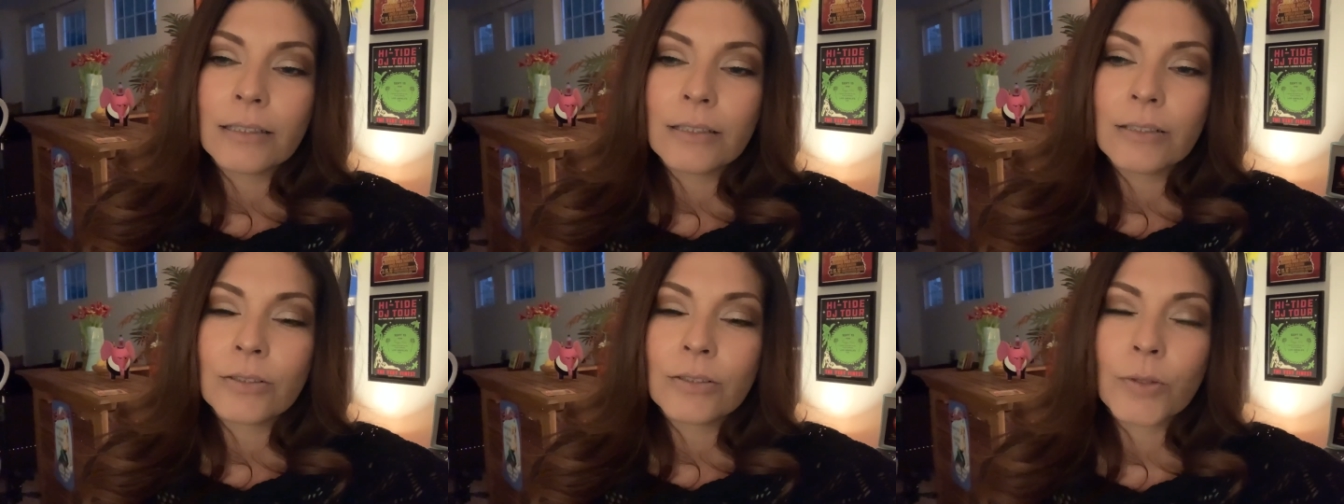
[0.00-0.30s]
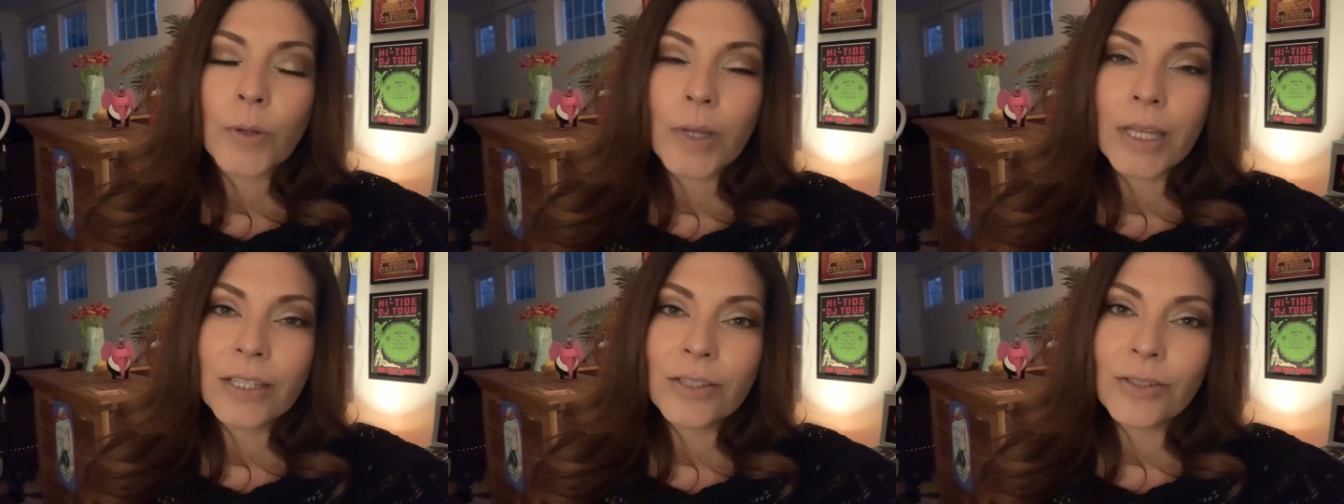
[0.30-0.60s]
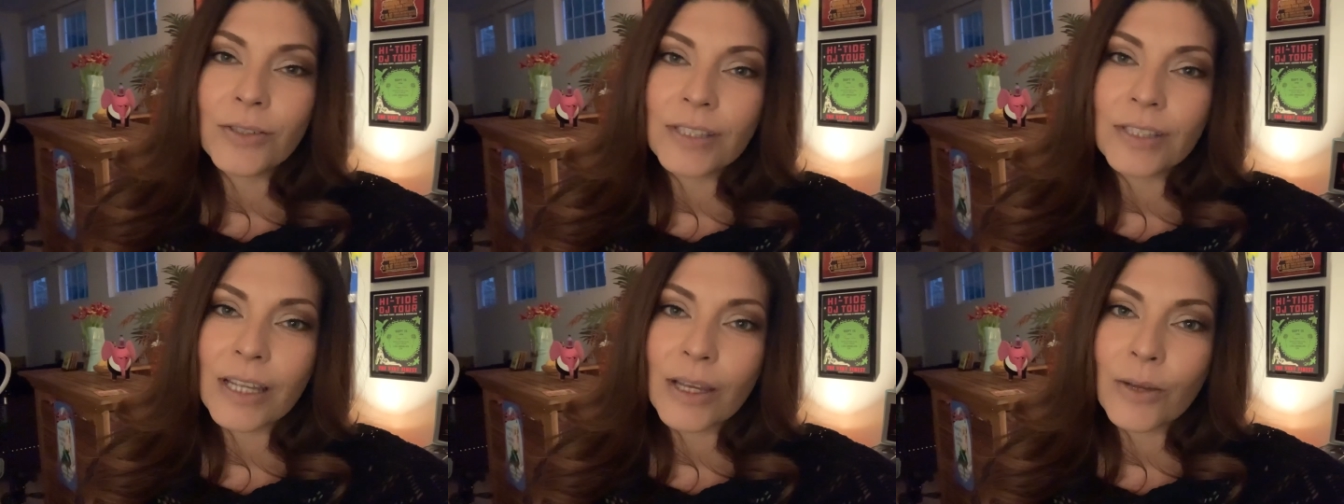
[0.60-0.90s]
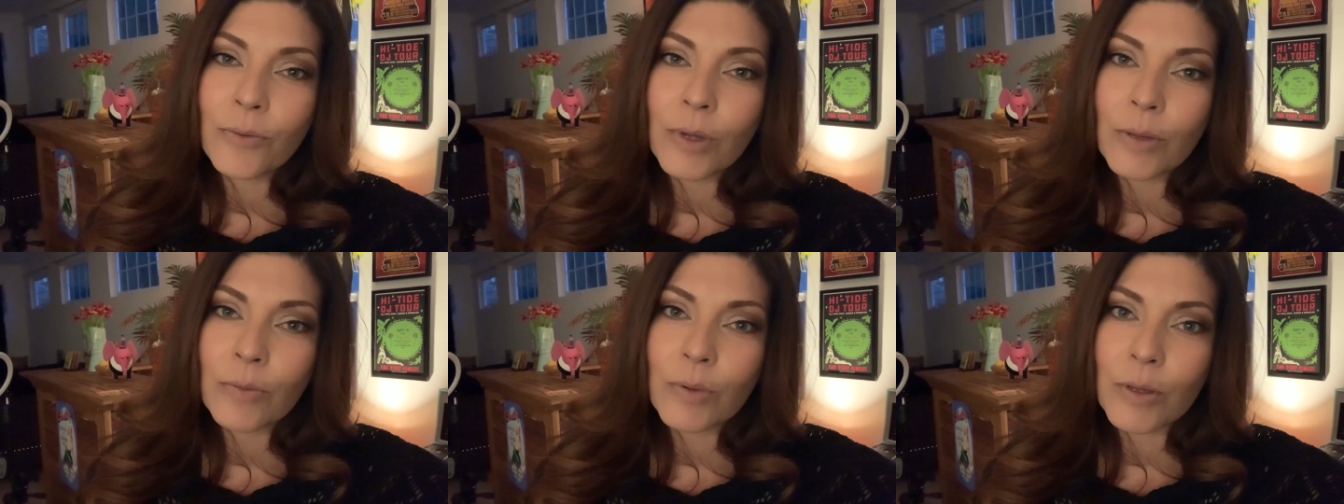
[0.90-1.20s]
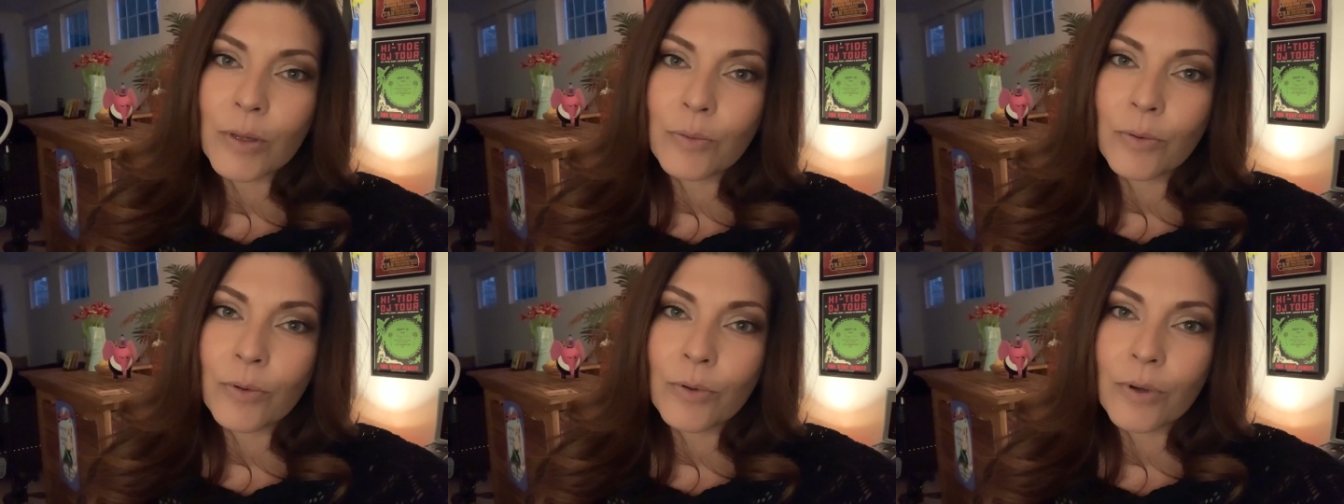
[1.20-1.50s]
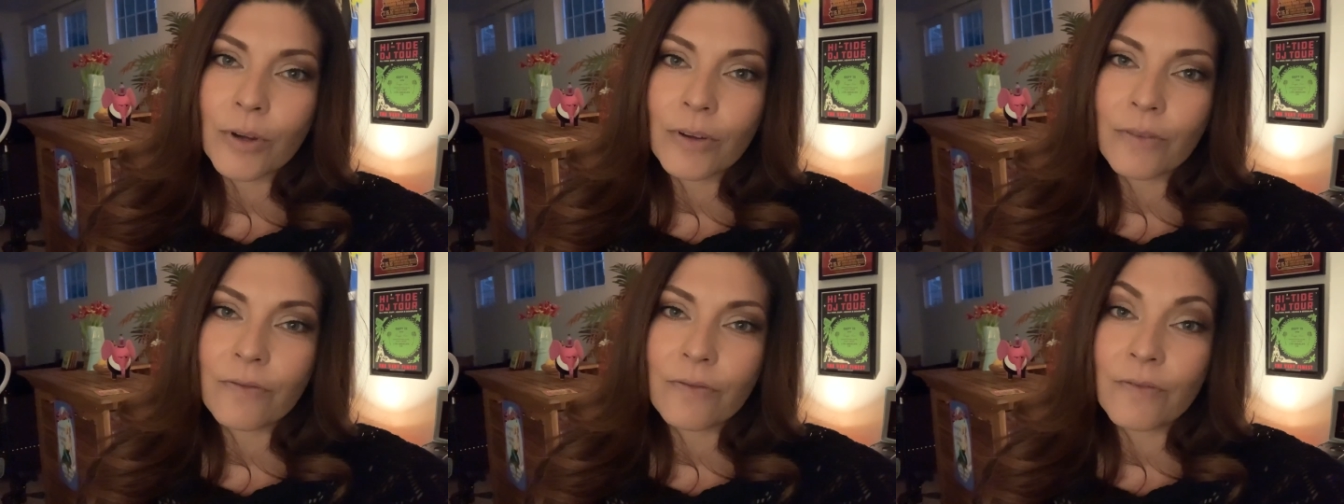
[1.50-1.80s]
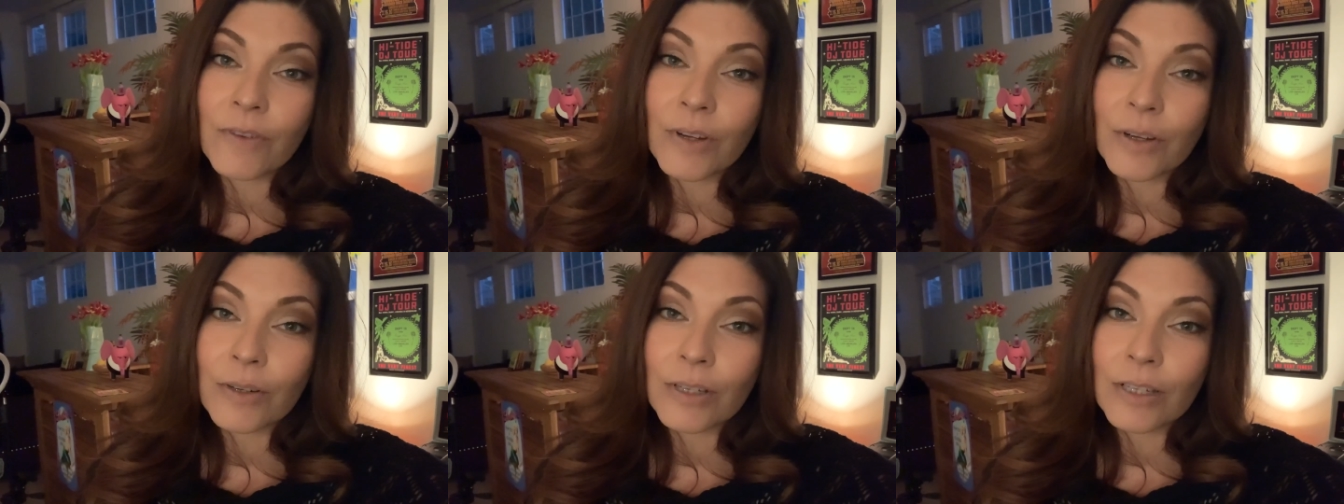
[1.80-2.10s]
So I understand why people are
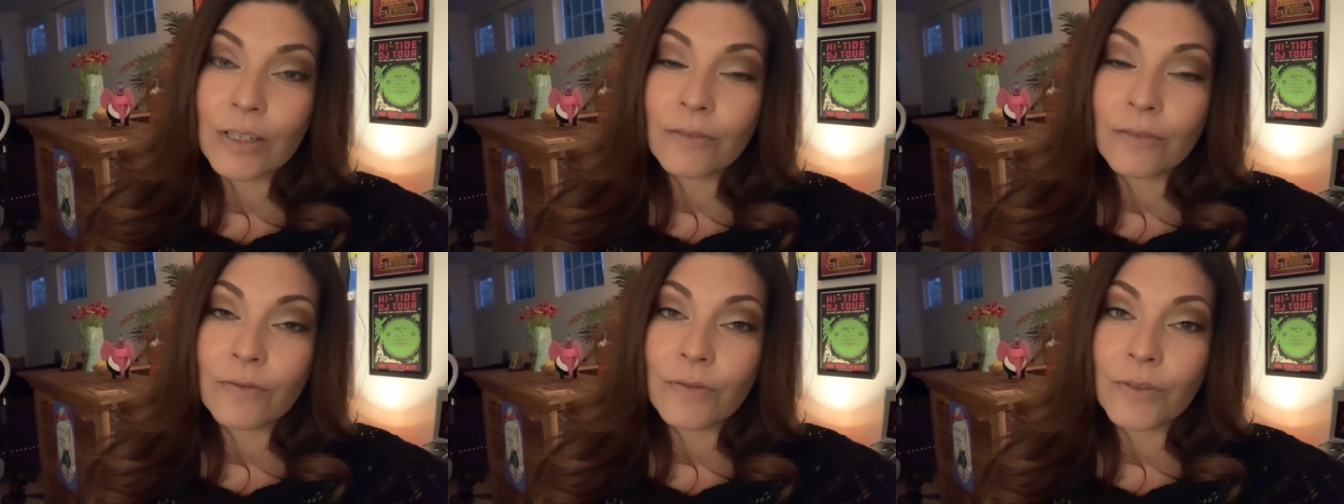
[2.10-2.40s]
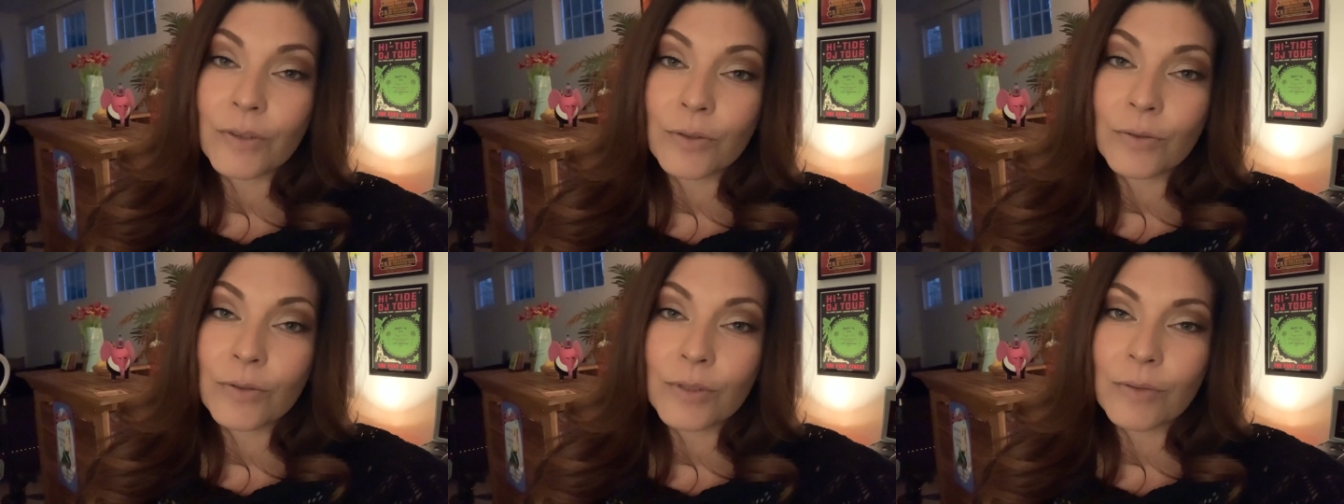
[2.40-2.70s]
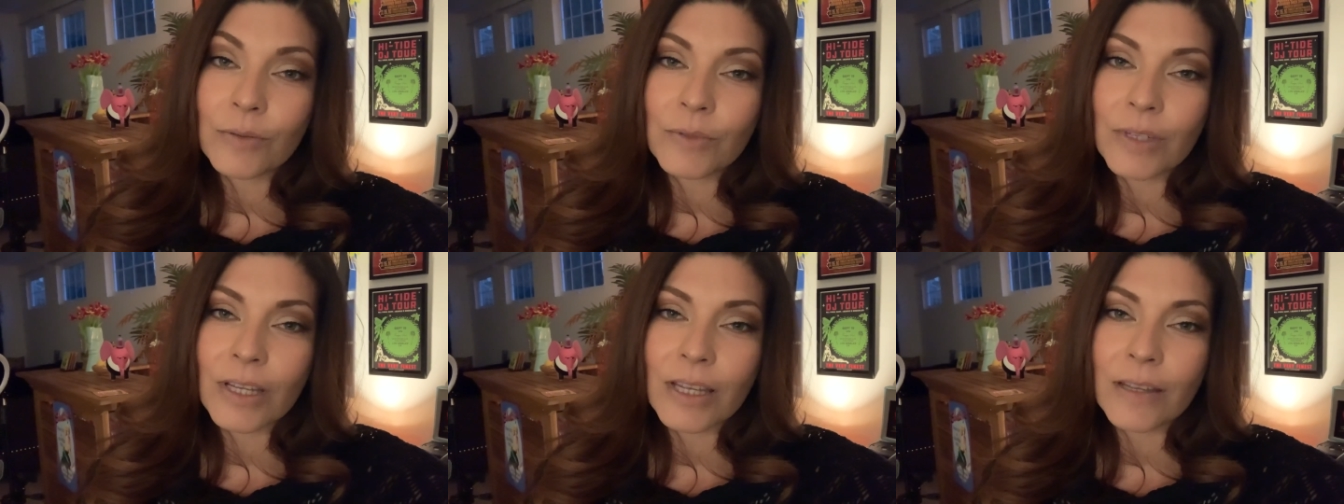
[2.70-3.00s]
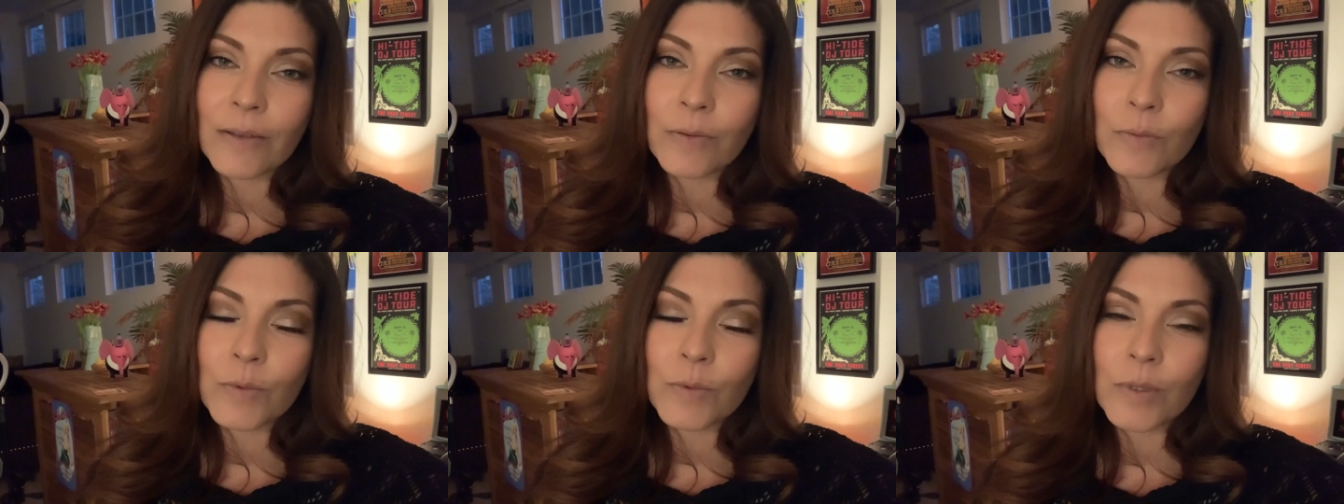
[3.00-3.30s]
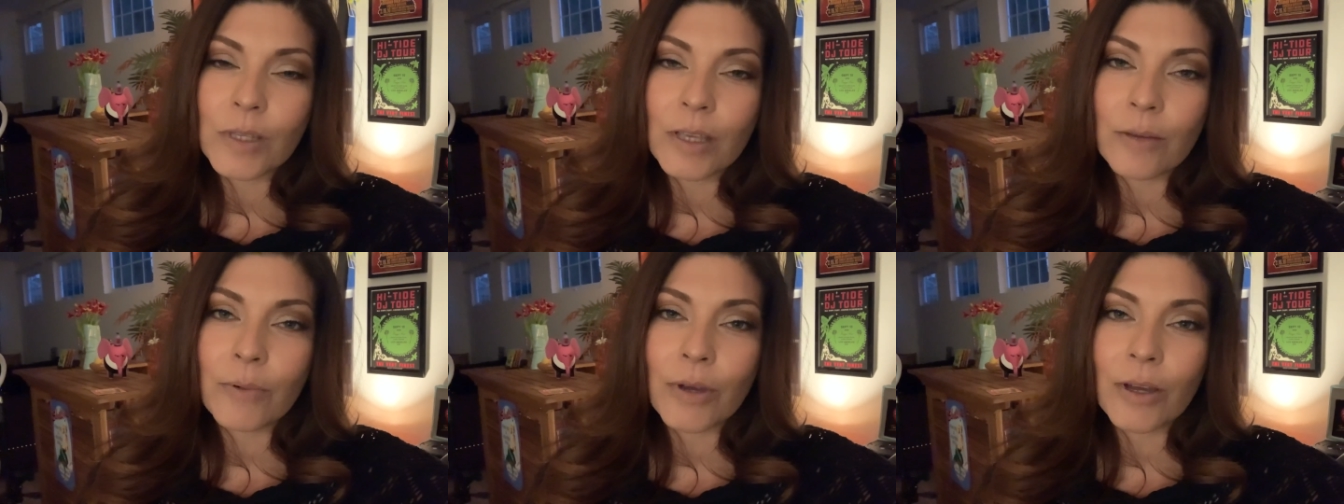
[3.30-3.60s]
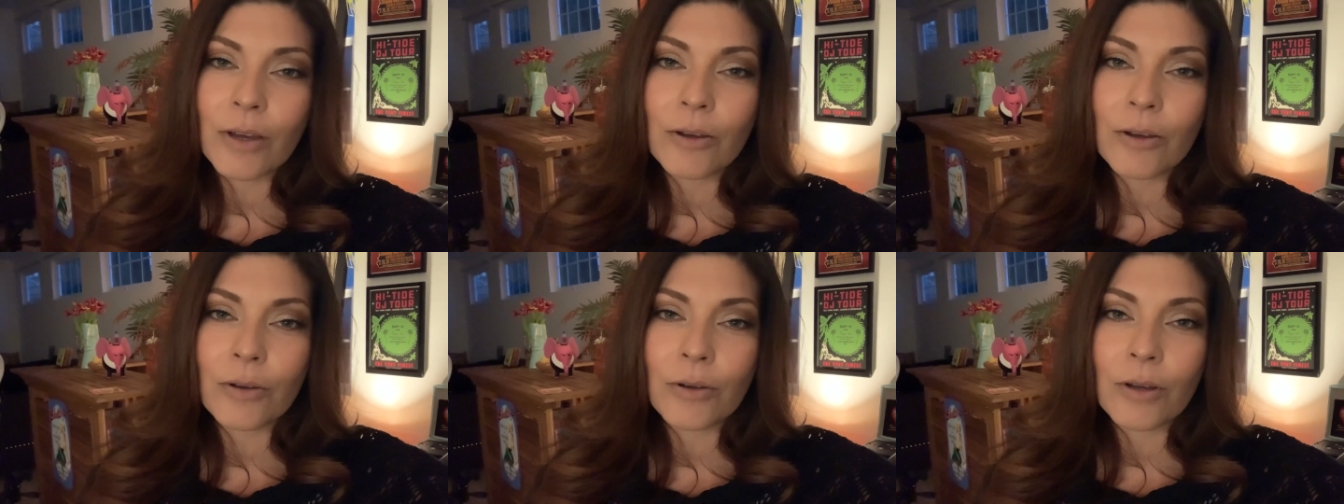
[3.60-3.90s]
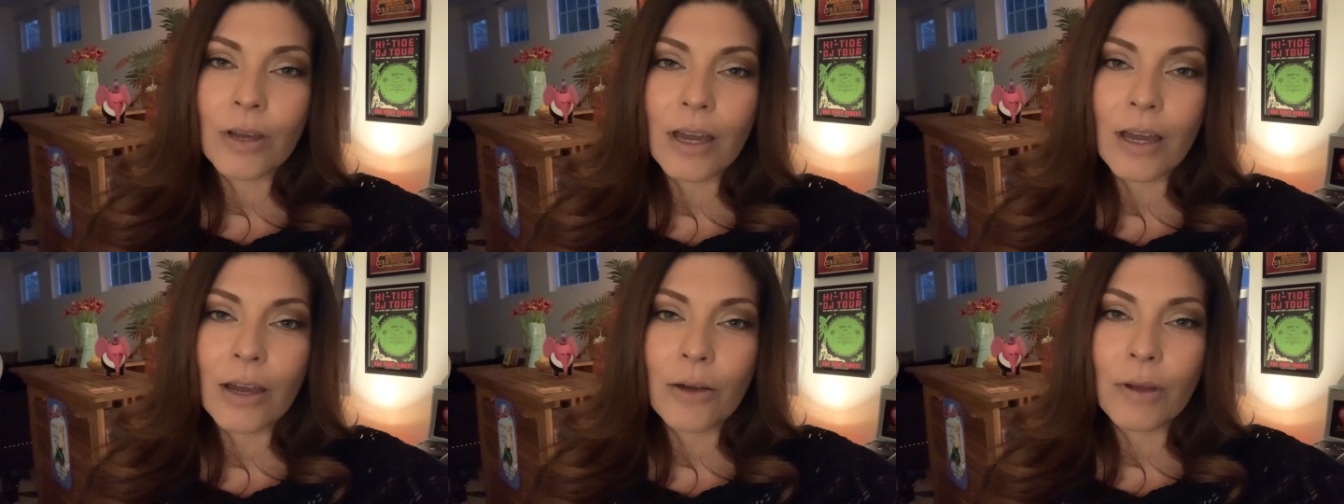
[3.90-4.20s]
very confused sometimes about
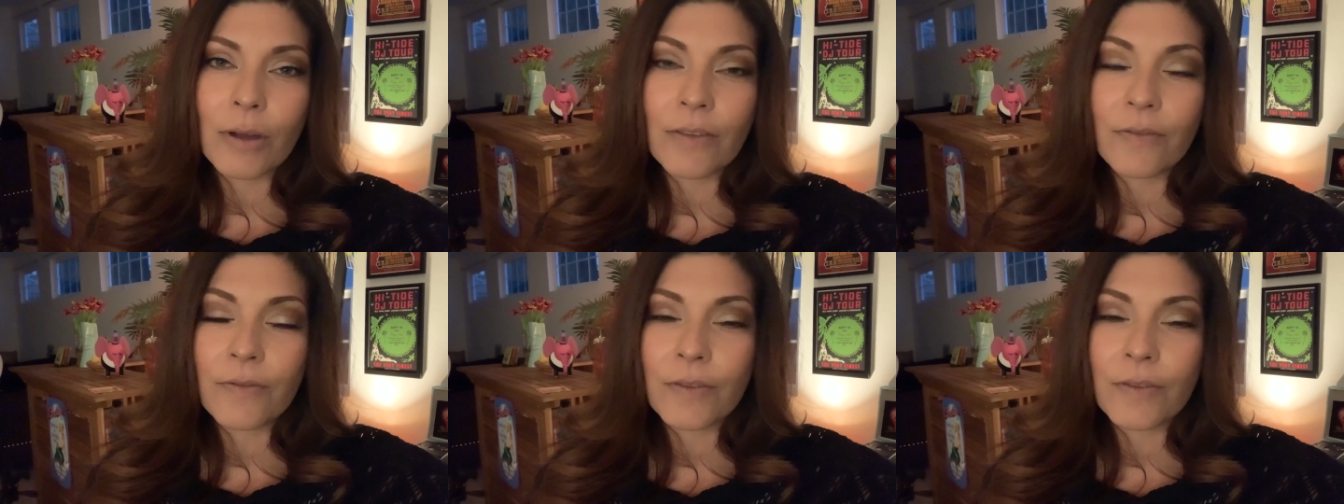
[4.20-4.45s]
how I